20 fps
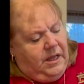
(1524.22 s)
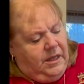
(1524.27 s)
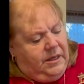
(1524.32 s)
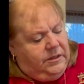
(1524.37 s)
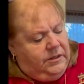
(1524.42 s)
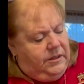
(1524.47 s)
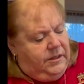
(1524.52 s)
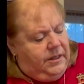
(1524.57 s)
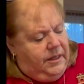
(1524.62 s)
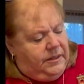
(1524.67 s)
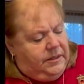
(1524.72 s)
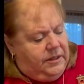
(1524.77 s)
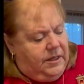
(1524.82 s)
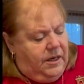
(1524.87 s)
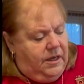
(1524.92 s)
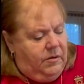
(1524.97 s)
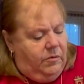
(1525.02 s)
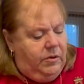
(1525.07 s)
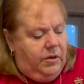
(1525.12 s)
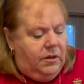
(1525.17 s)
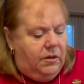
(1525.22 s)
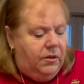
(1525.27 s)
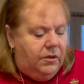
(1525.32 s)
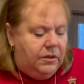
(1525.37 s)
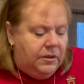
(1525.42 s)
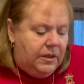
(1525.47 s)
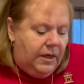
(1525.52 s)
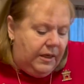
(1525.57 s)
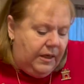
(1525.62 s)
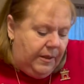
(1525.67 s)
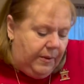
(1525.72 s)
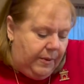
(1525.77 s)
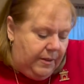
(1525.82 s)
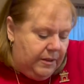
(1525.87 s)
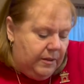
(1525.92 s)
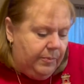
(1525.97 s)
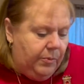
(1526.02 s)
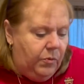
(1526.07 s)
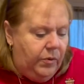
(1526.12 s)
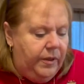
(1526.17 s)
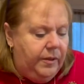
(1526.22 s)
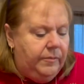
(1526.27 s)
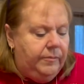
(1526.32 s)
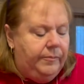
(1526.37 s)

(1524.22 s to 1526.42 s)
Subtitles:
So that's kind of what it looks like at this point.